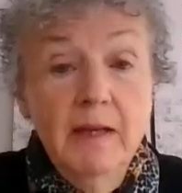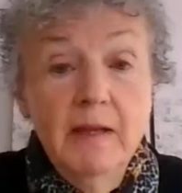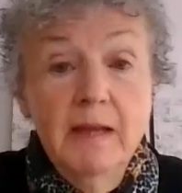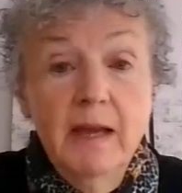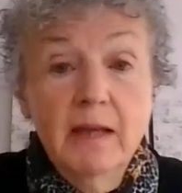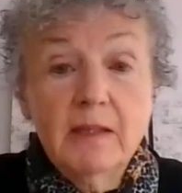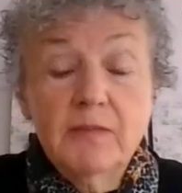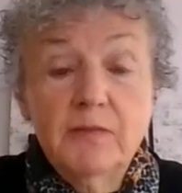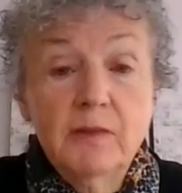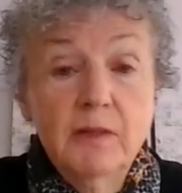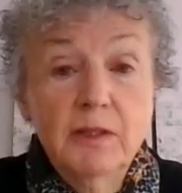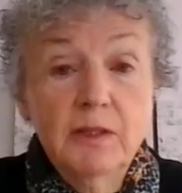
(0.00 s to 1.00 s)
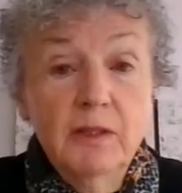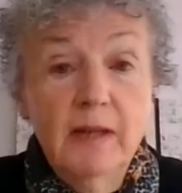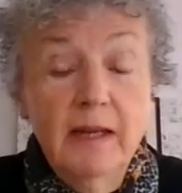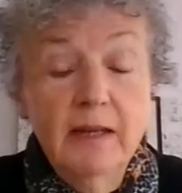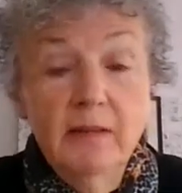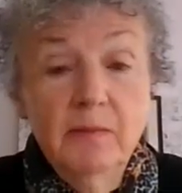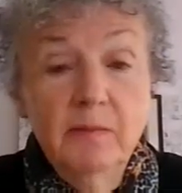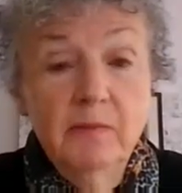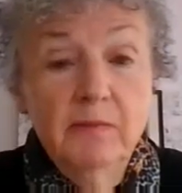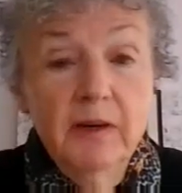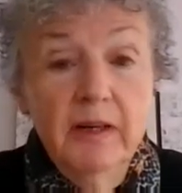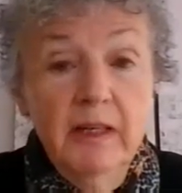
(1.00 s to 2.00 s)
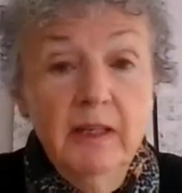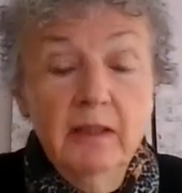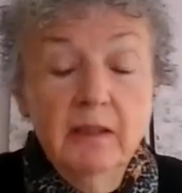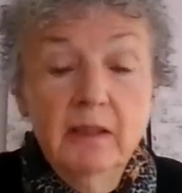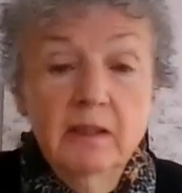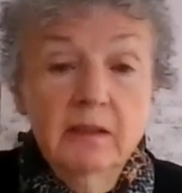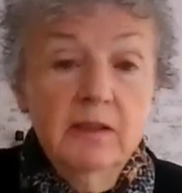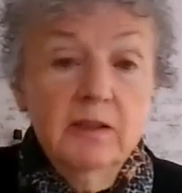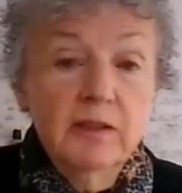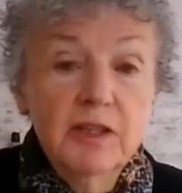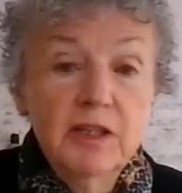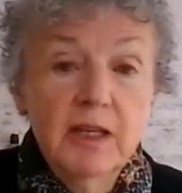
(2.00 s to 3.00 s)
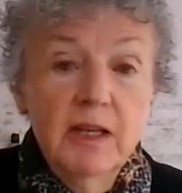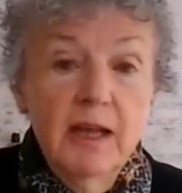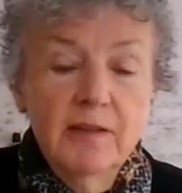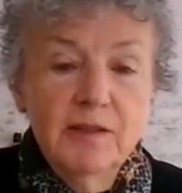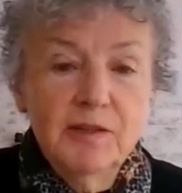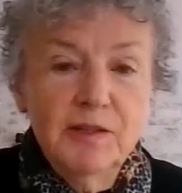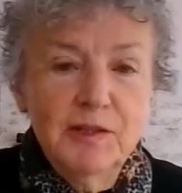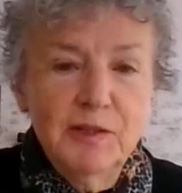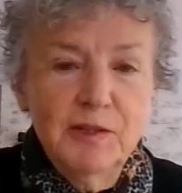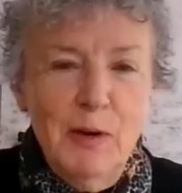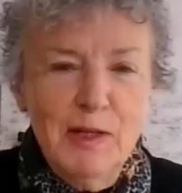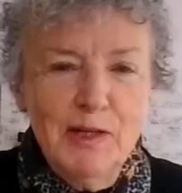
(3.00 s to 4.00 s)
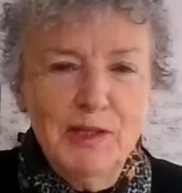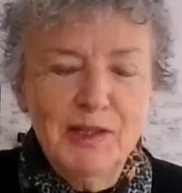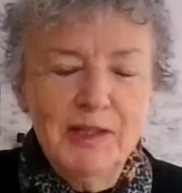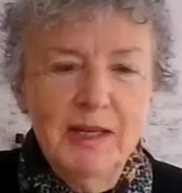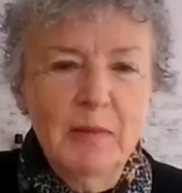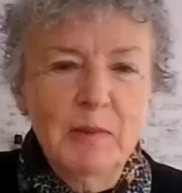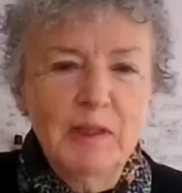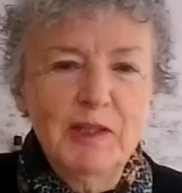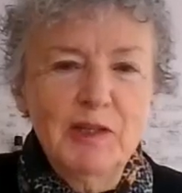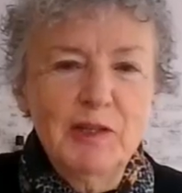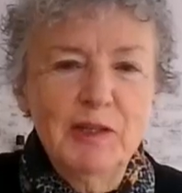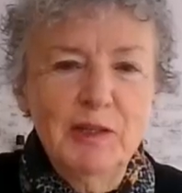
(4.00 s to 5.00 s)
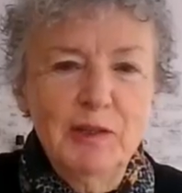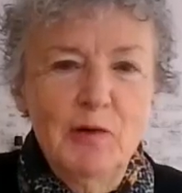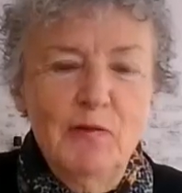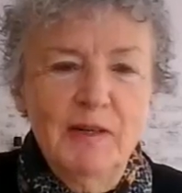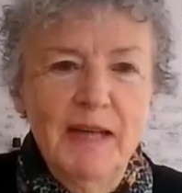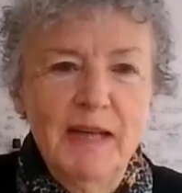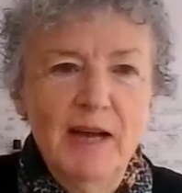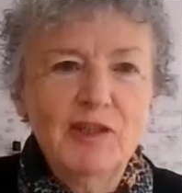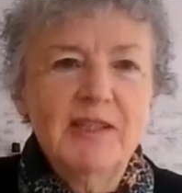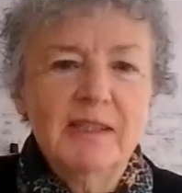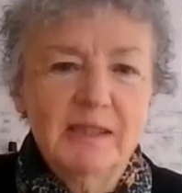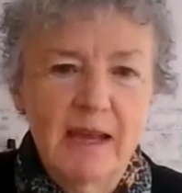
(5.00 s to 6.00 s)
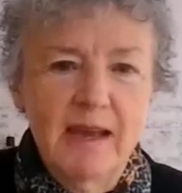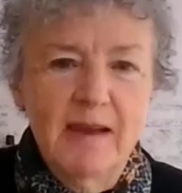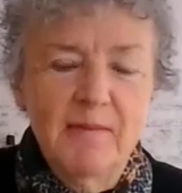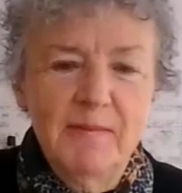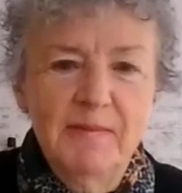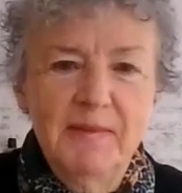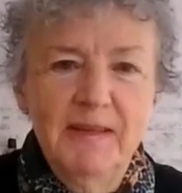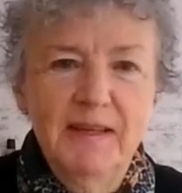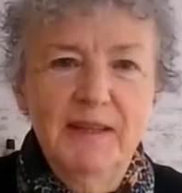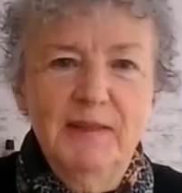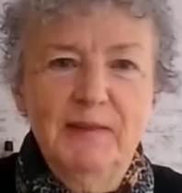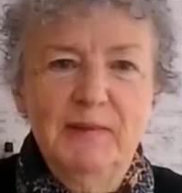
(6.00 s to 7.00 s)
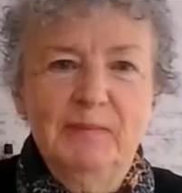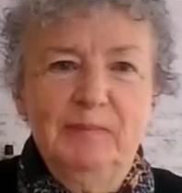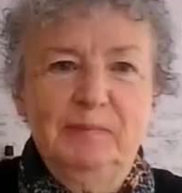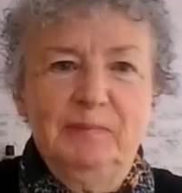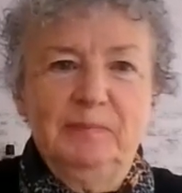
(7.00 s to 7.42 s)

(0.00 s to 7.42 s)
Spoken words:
my thanks for your very encouraging answers to questions, and I'm going to turn it over now to Sam. Thank you.